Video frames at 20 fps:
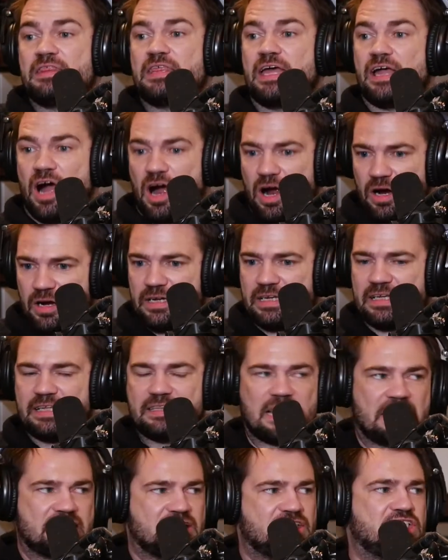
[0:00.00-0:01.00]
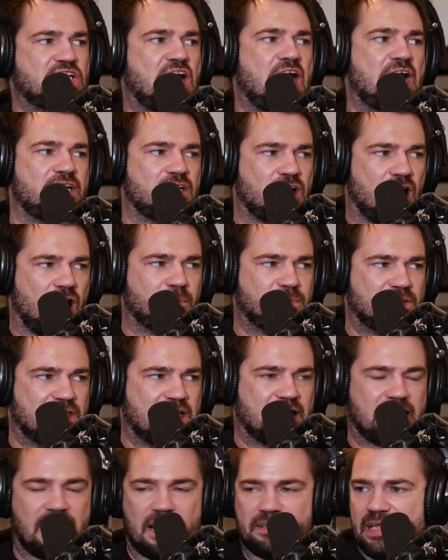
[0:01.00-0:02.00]
They are going to get that giant
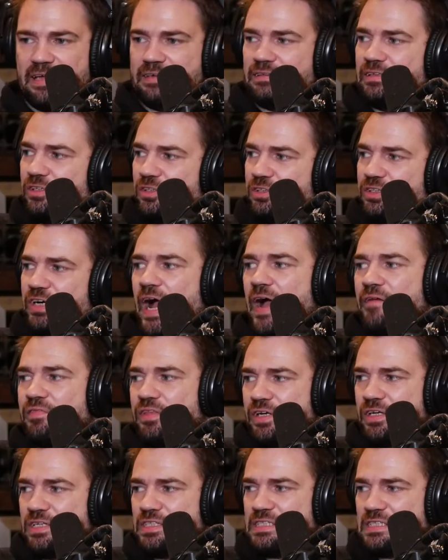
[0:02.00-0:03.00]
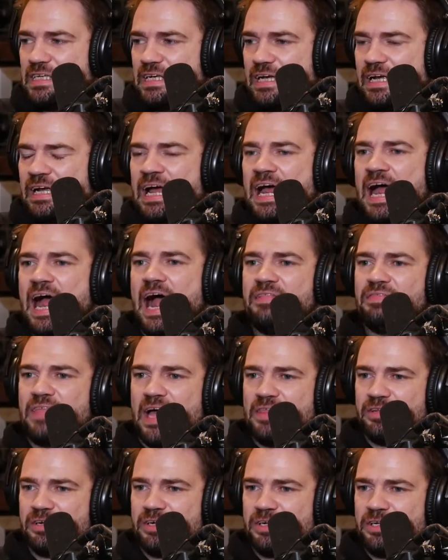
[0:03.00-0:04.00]
uptick on that little graph. They're going to see it. And
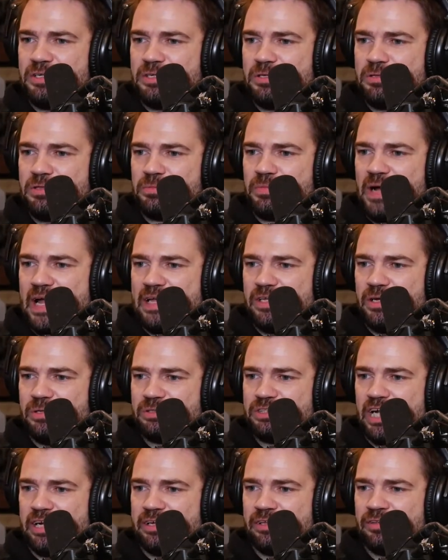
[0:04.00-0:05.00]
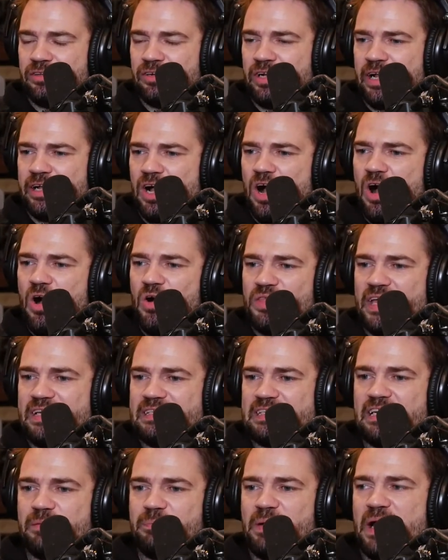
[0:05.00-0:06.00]
then they're going to do the radio check, and they're like, oh, they
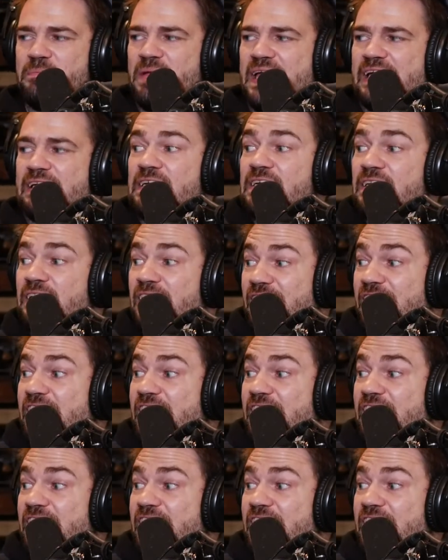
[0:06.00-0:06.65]
did it by making it a